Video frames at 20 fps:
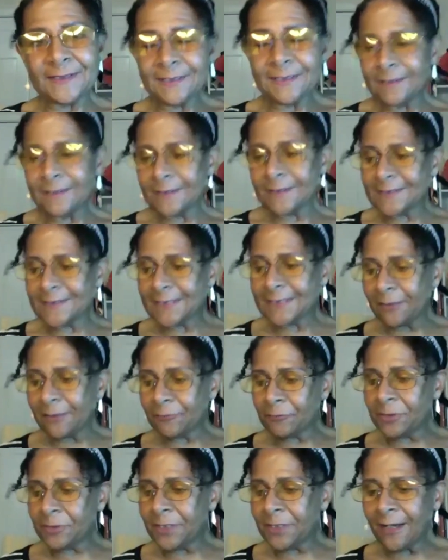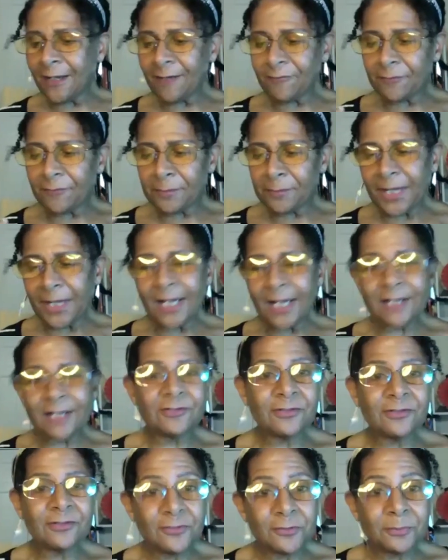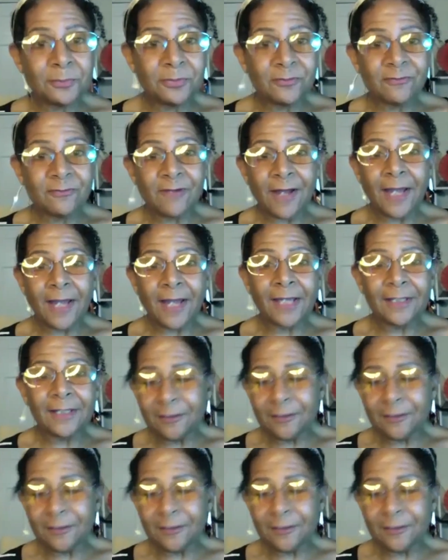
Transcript: is that we have a passion to provide